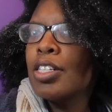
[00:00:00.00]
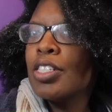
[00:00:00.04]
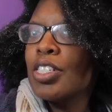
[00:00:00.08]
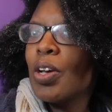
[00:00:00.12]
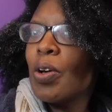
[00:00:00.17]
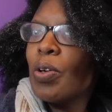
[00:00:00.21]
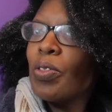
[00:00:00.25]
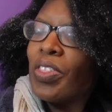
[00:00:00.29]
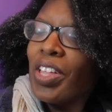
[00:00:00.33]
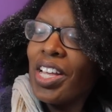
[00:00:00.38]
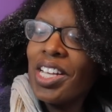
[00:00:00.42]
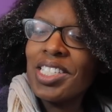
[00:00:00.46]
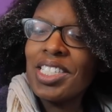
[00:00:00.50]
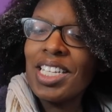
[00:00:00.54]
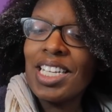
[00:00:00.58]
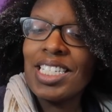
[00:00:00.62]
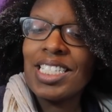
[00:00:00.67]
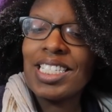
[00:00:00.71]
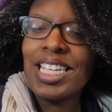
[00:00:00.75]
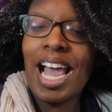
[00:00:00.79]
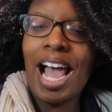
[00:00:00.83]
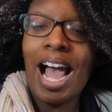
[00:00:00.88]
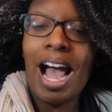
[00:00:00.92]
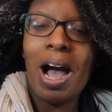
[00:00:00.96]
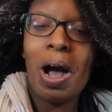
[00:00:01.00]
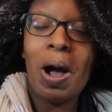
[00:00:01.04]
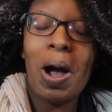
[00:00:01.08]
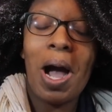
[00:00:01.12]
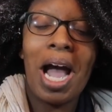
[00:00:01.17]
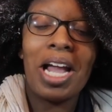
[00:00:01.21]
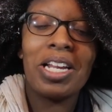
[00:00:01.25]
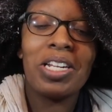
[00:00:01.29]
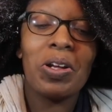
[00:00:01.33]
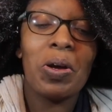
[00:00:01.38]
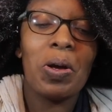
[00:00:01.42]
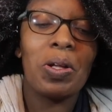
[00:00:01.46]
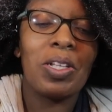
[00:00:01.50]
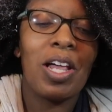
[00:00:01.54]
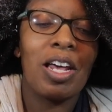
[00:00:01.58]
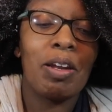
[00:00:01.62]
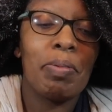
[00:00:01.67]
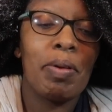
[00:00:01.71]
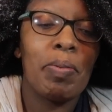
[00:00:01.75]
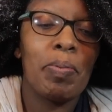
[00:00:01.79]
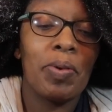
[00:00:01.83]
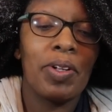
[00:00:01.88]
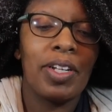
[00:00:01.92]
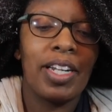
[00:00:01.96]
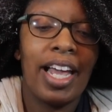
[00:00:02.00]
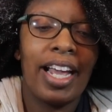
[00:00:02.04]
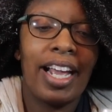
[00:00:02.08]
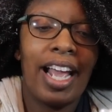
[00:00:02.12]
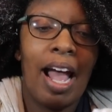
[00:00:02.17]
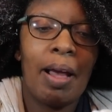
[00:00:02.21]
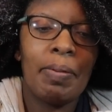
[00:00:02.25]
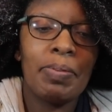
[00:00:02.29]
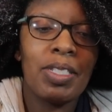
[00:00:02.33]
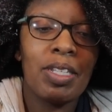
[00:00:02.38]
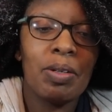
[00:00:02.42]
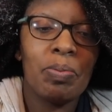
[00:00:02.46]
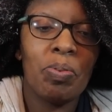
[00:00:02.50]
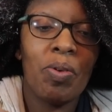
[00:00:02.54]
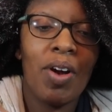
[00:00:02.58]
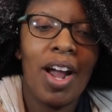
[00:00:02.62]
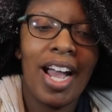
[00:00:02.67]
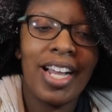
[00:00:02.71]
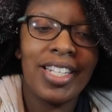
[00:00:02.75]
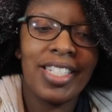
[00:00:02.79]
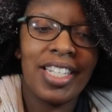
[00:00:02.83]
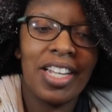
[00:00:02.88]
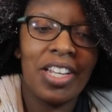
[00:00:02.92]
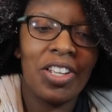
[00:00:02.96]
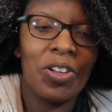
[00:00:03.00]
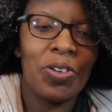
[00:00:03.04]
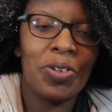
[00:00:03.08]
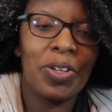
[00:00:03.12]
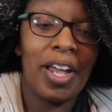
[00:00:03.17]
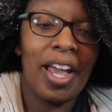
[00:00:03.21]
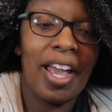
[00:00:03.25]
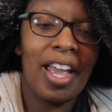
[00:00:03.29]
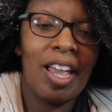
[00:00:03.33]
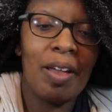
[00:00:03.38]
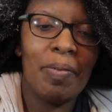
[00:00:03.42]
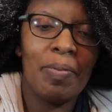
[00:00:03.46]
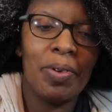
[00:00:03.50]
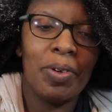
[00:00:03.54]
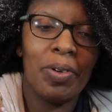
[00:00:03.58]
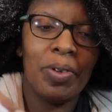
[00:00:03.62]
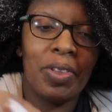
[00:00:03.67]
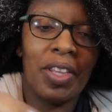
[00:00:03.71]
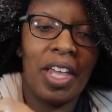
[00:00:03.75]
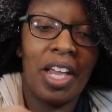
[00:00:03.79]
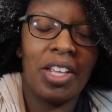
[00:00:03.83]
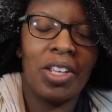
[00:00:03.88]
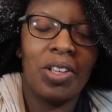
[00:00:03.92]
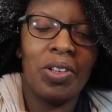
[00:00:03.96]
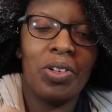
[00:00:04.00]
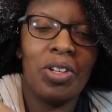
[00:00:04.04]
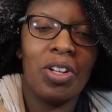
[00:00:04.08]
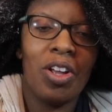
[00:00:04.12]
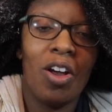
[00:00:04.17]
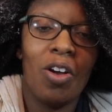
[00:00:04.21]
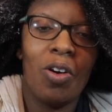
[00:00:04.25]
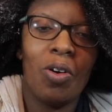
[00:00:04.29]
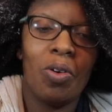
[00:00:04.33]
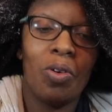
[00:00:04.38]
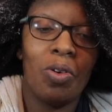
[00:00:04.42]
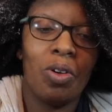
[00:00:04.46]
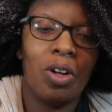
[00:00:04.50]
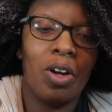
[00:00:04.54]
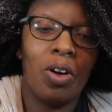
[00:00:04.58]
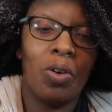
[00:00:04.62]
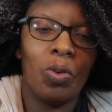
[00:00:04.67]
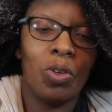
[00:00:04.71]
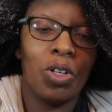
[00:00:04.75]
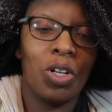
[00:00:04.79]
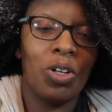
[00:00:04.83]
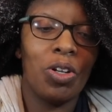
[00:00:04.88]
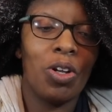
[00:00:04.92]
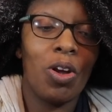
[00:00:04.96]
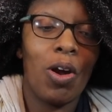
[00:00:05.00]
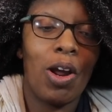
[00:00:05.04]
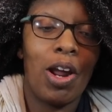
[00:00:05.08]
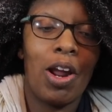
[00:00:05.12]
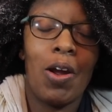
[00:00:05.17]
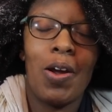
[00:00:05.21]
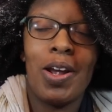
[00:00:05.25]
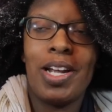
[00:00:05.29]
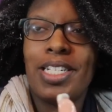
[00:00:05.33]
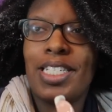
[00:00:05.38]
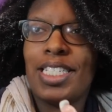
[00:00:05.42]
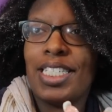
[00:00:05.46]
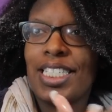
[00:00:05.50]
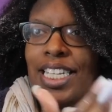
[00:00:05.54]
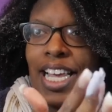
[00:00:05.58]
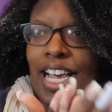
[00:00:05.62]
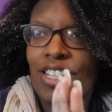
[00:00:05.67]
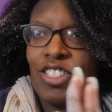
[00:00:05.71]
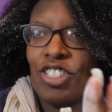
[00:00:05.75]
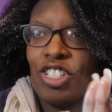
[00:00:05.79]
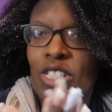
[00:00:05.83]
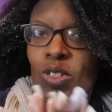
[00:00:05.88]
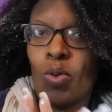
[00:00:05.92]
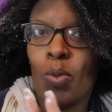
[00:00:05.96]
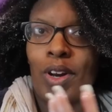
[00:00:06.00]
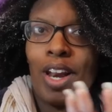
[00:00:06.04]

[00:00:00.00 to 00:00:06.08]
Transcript: So this is how, I know a lot of people are like, I'm surprised that you're not able, that you don't do your hair in sections.